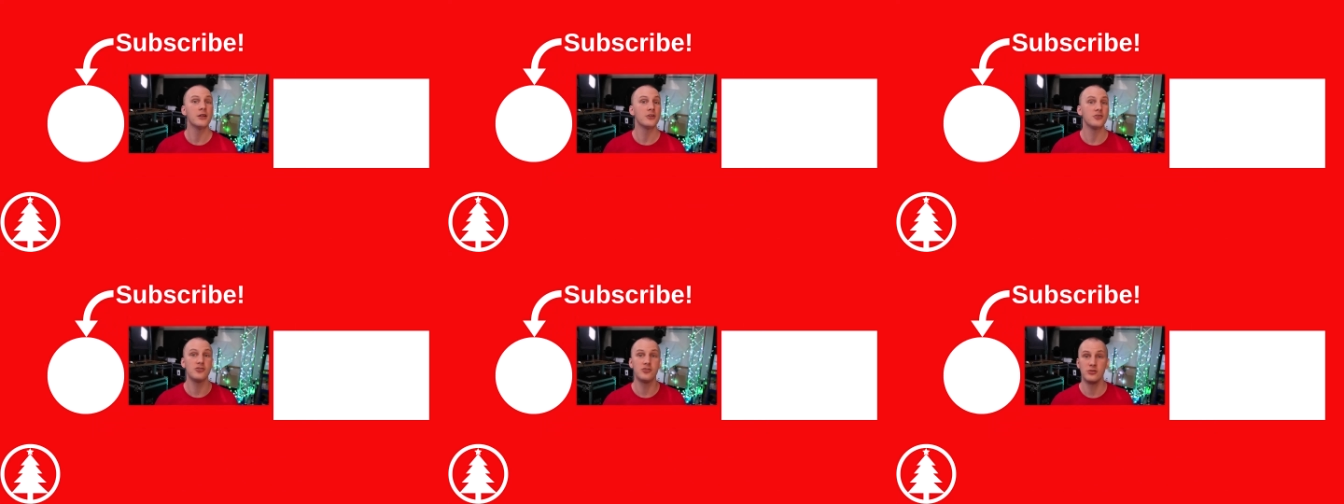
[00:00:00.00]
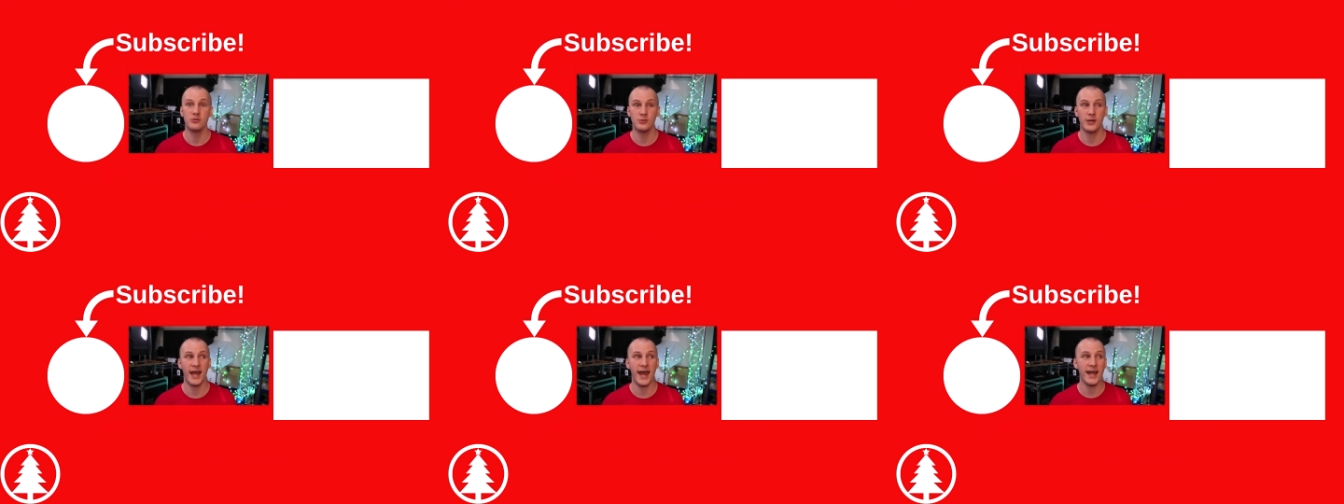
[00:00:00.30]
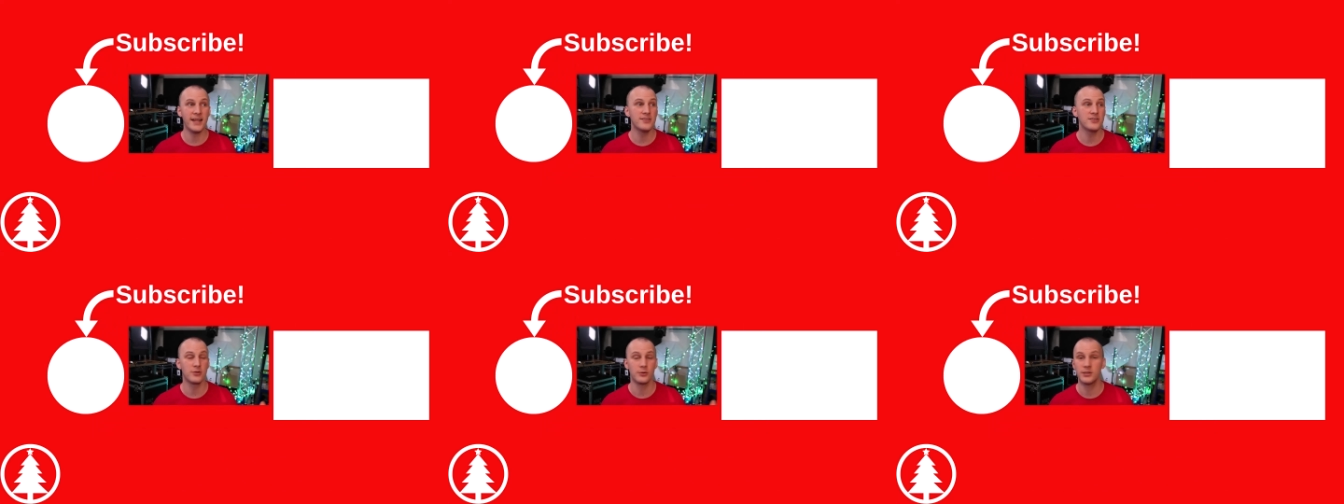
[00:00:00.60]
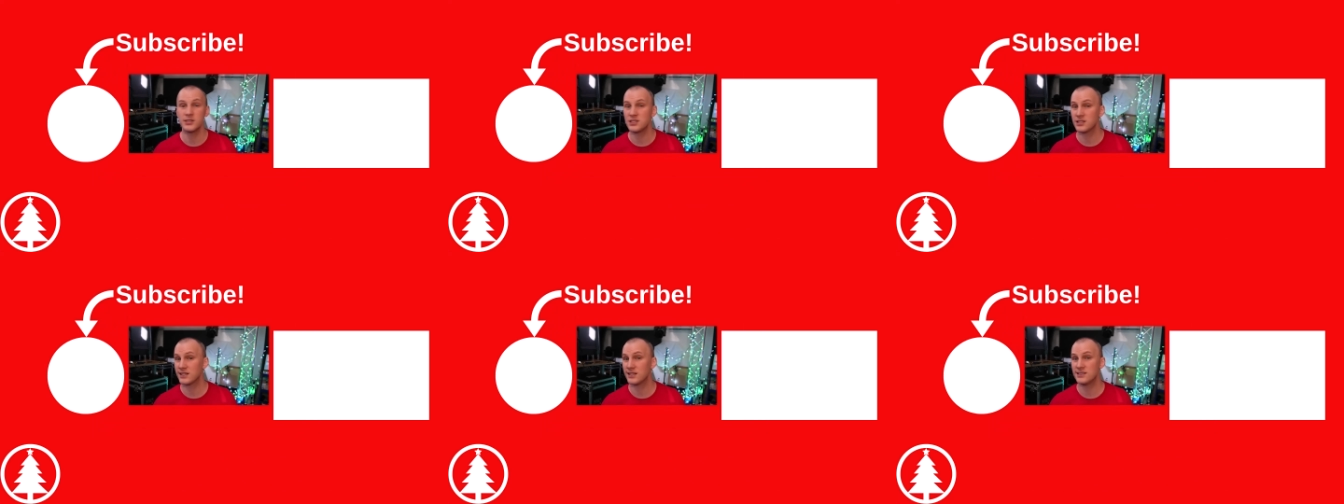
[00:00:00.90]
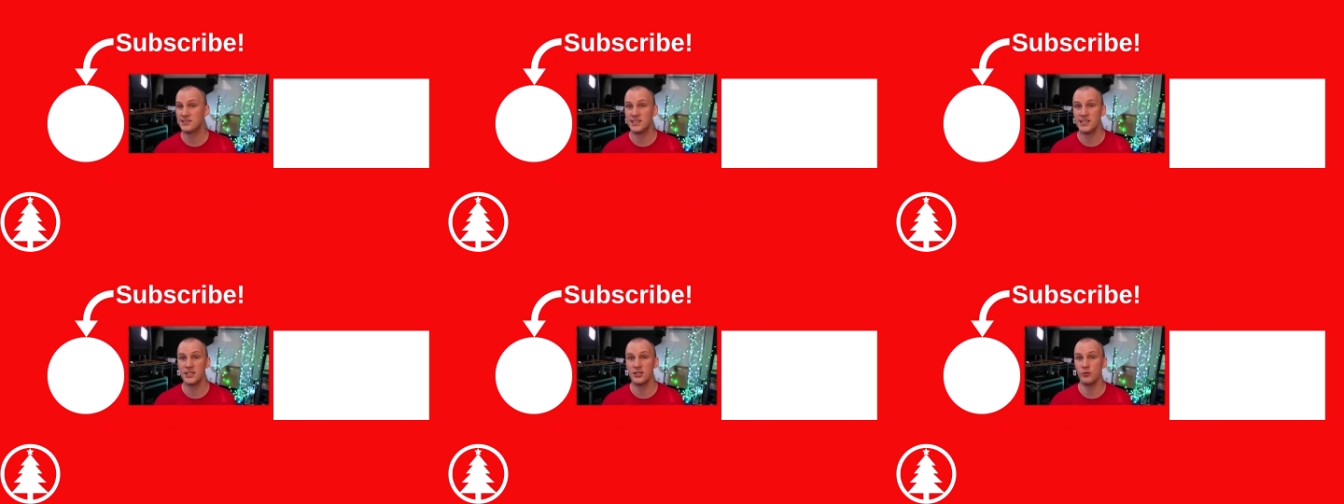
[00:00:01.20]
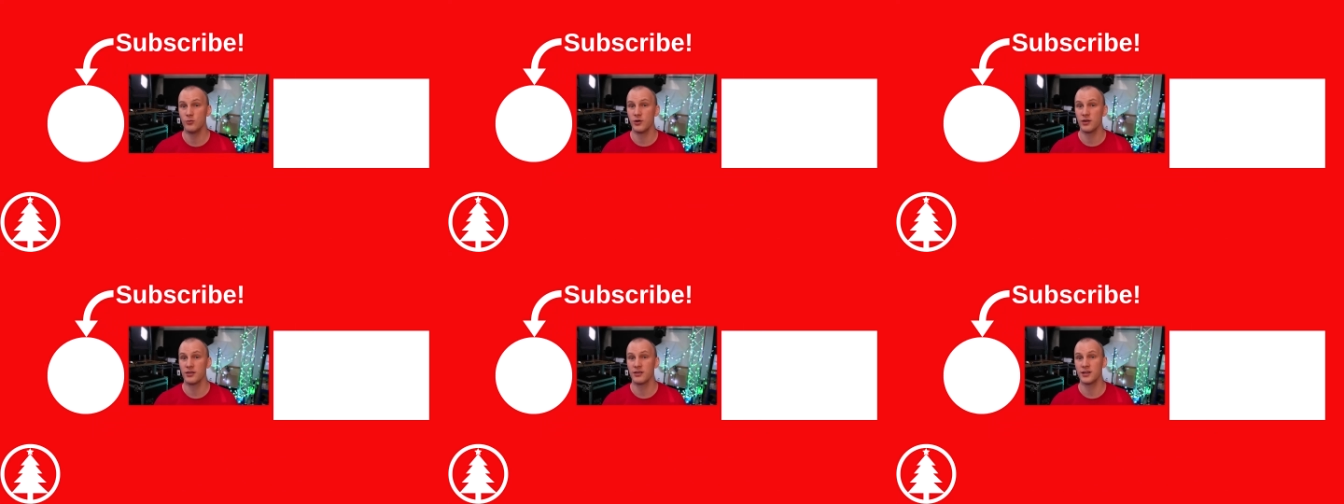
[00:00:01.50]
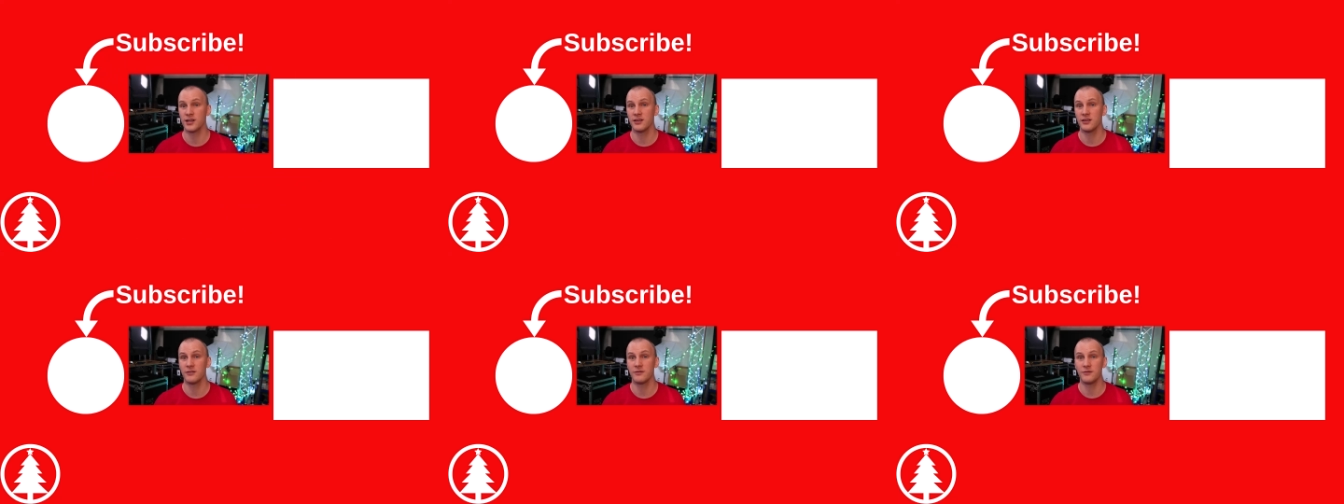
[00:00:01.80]
to add to it to continue with it
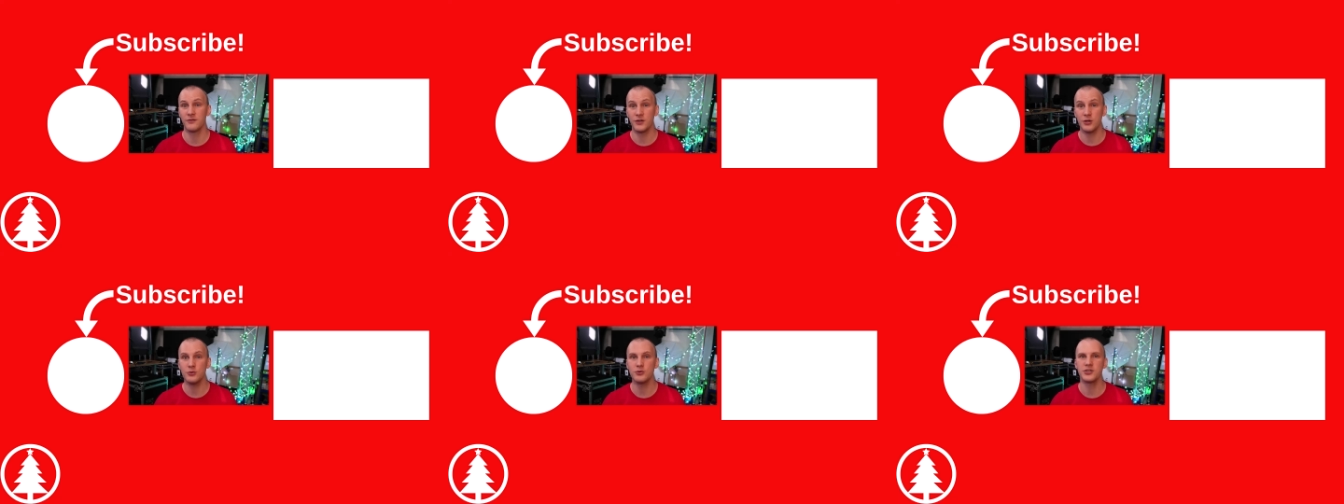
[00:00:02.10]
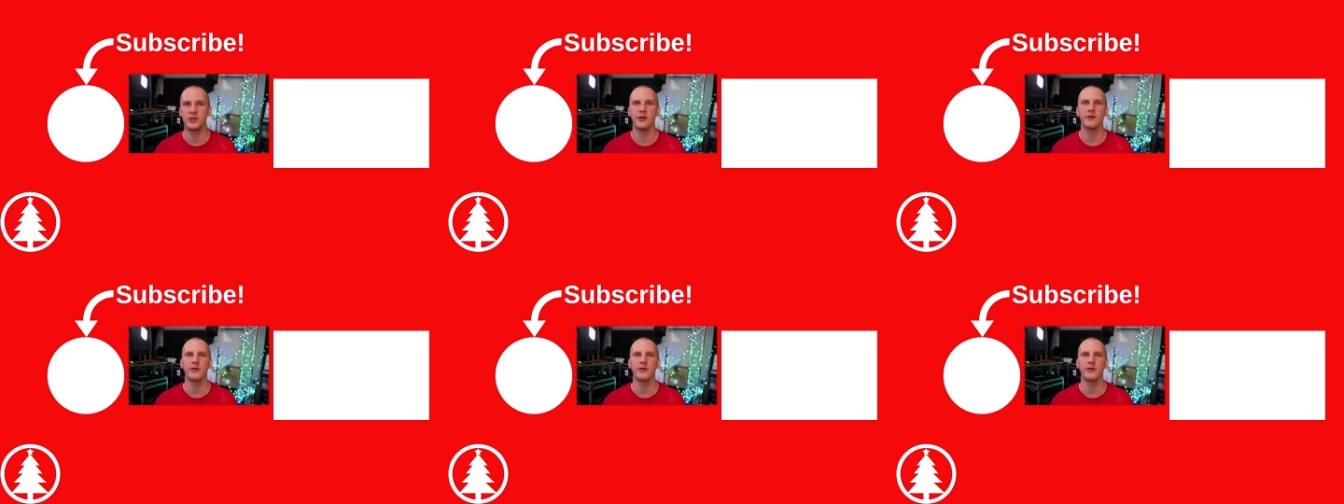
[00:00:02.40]
in the future.